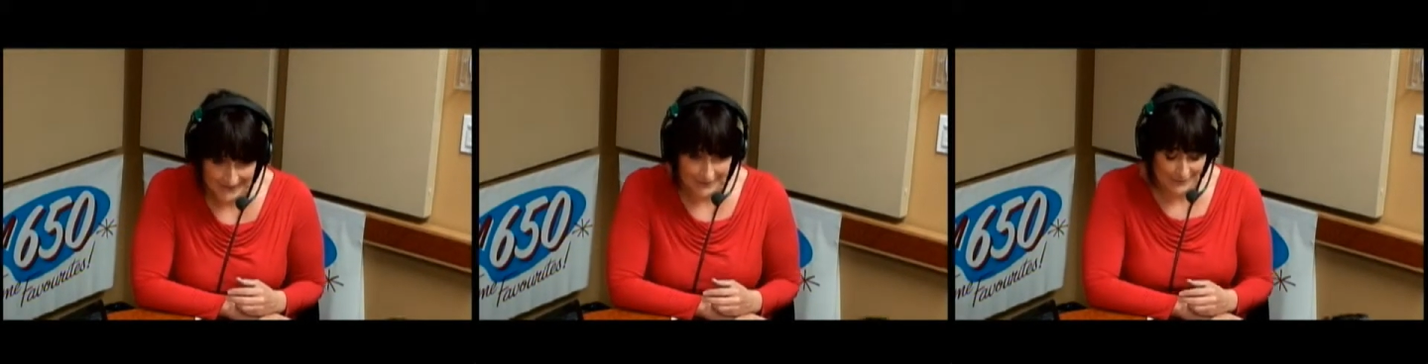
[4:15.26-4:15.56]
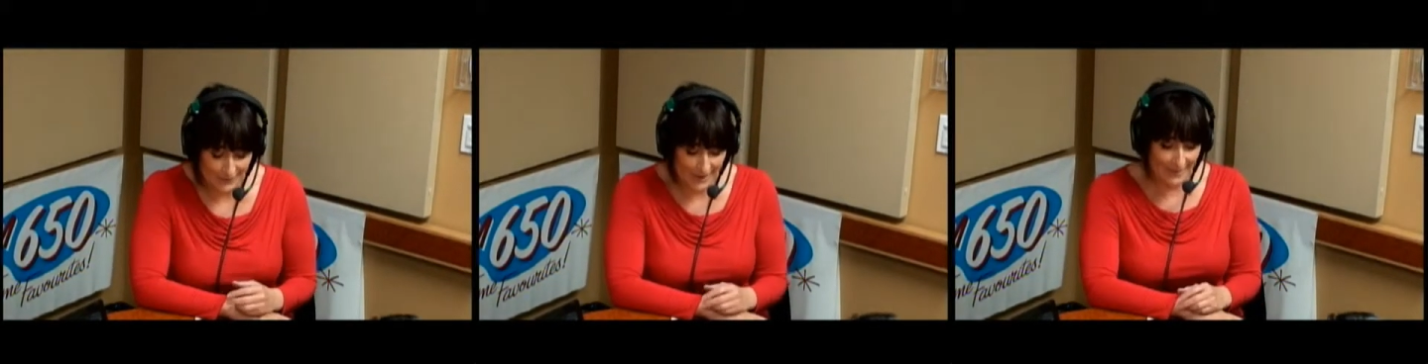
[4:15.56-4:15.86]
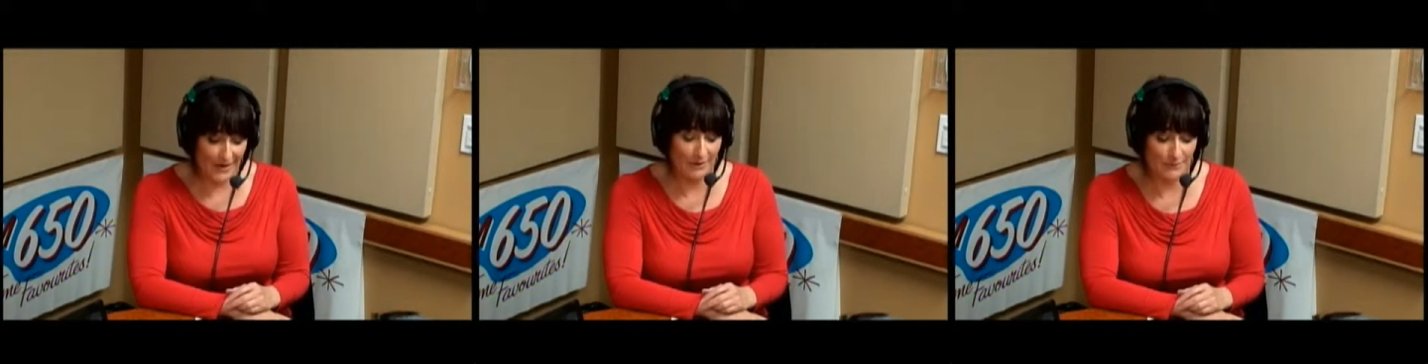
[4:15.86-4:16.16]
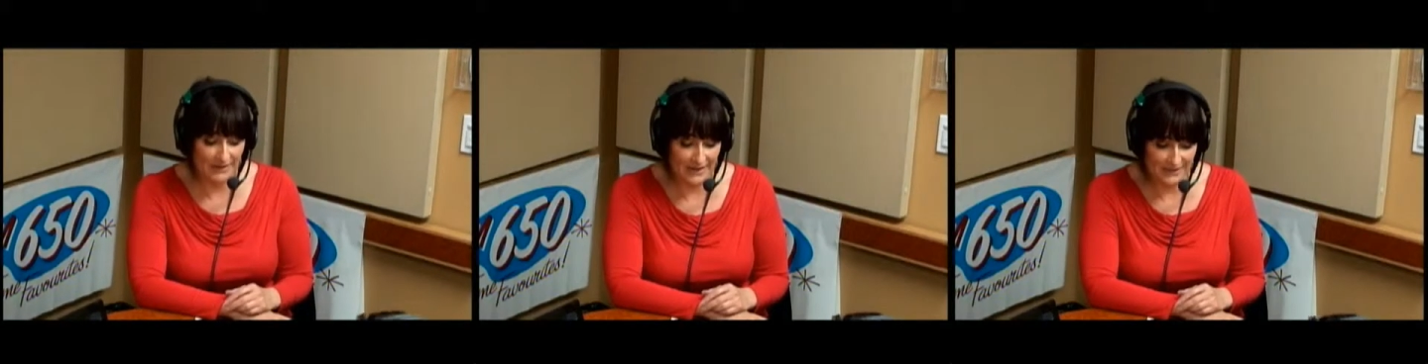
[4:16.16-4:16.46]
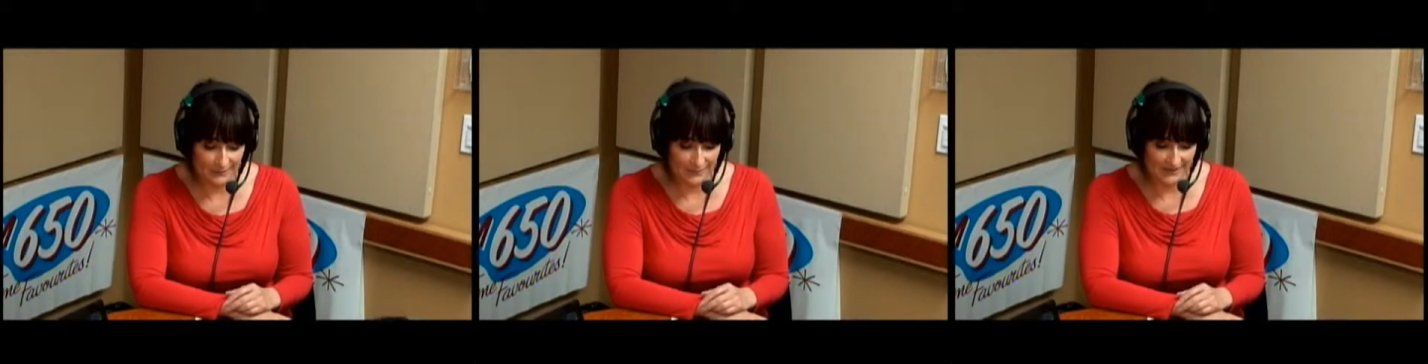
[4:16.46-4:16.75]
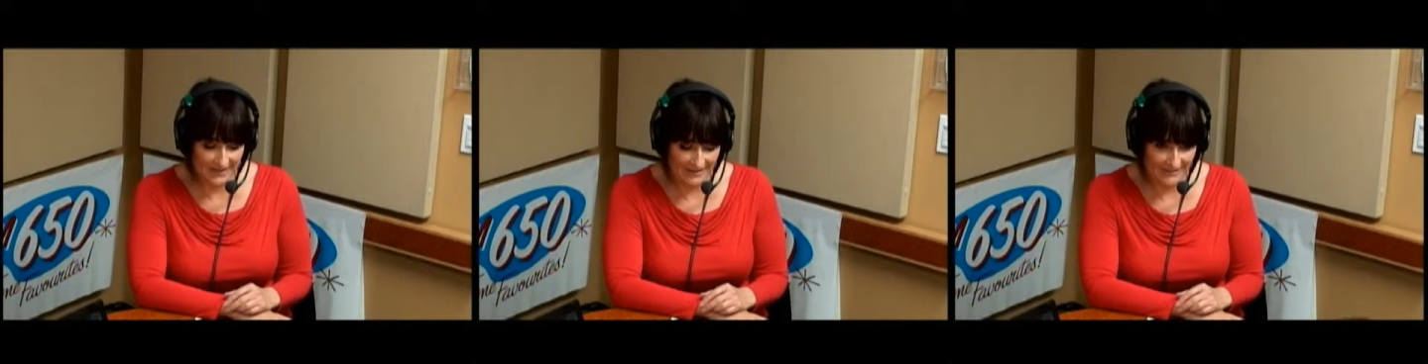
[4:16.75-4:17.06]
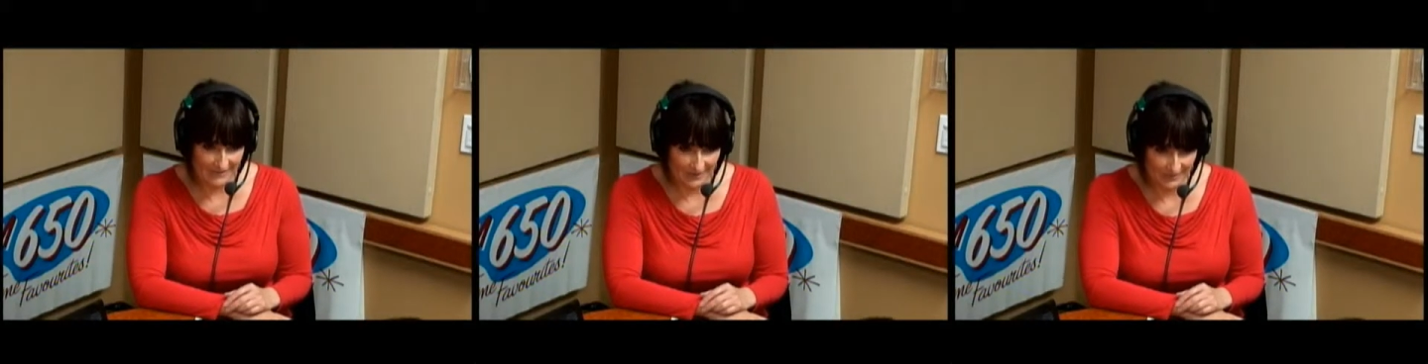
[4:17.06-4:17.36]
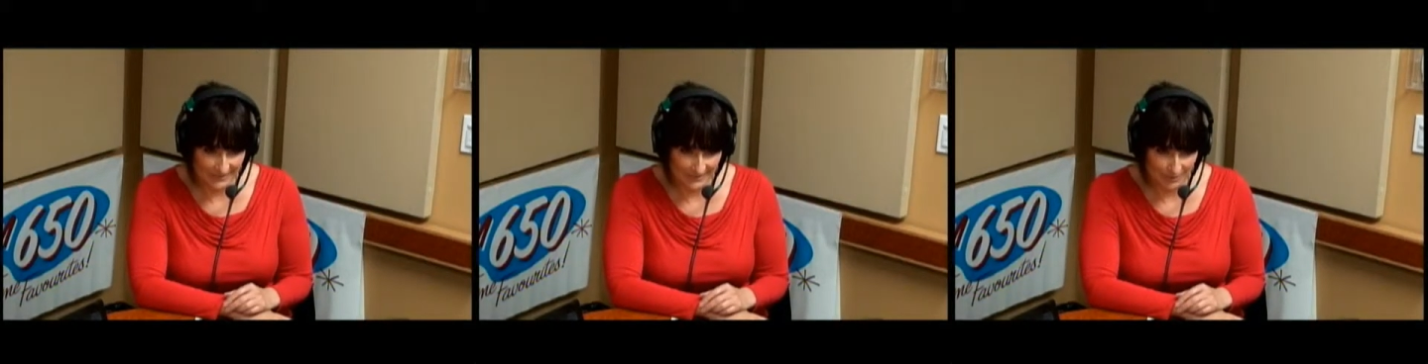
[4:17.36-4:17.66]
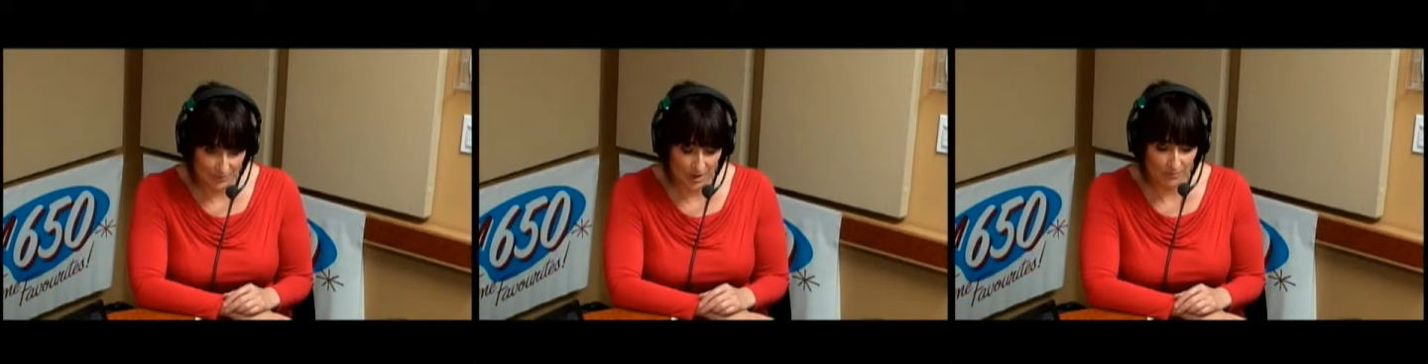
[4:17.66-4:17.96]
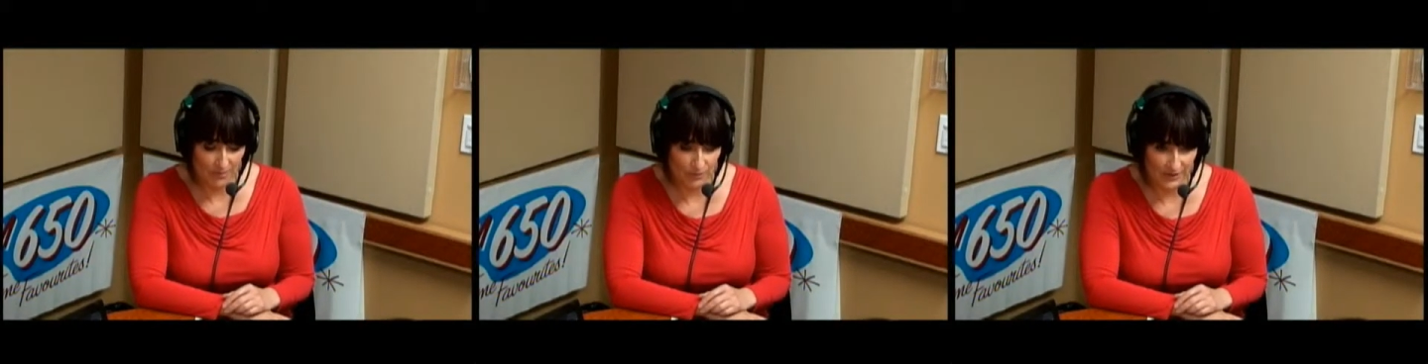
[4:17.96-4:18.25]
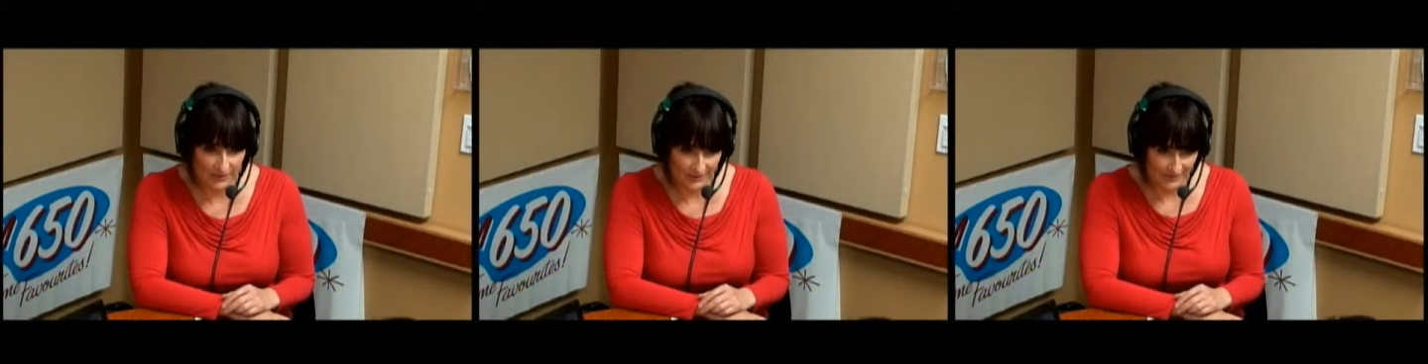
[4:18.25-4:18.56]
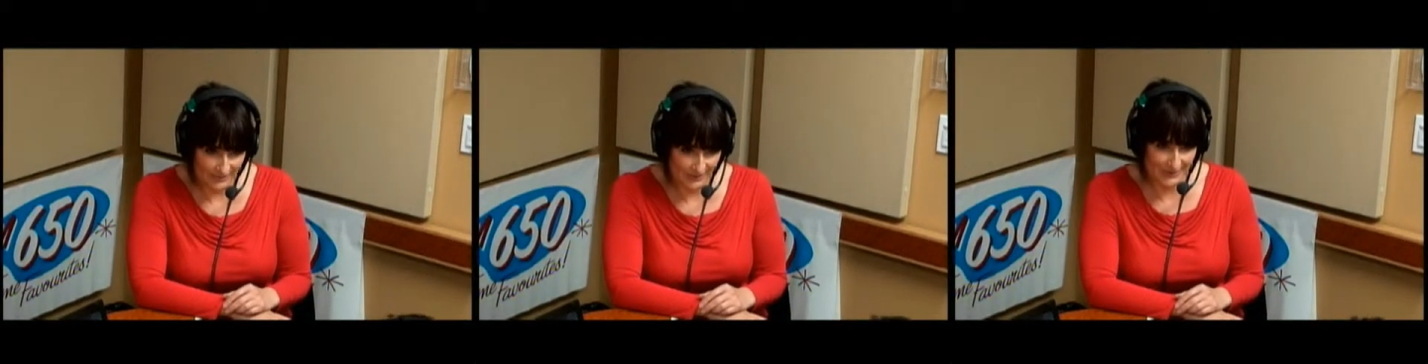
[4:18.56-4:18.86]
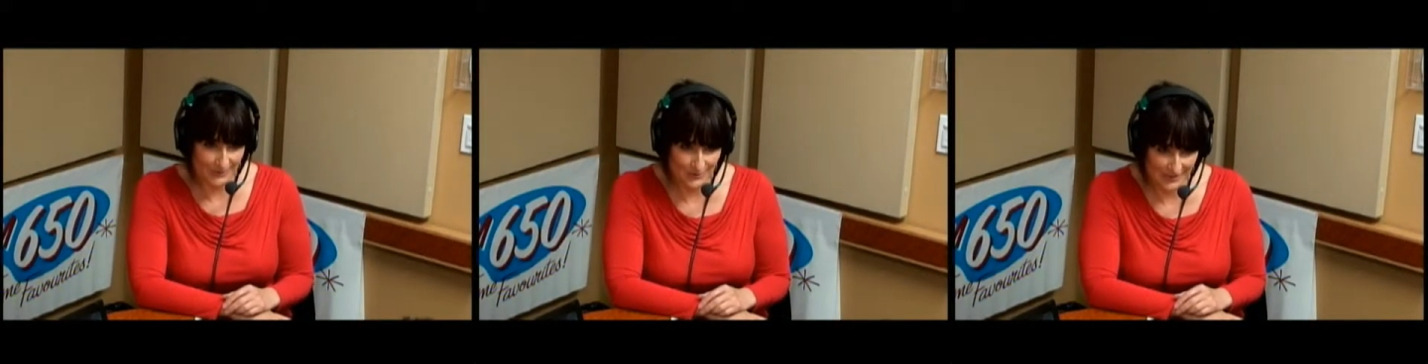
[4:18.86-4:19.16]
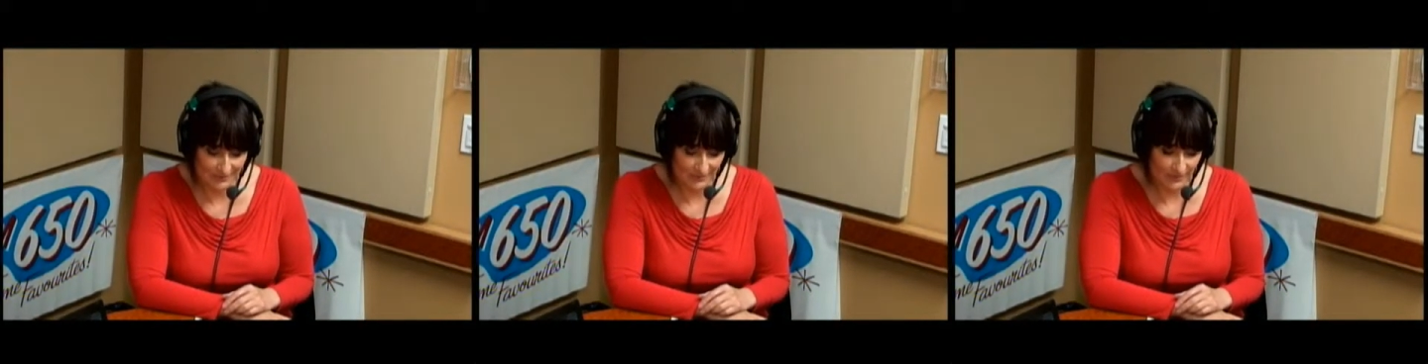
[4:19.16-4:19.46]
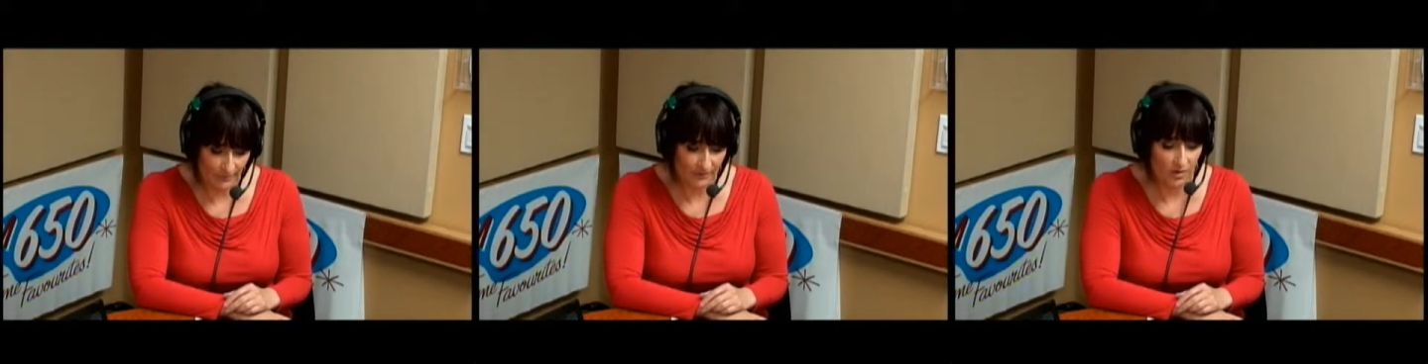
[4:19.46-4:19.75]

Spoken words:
So I realized, well, that's a little bit of a problem when you're working for someone.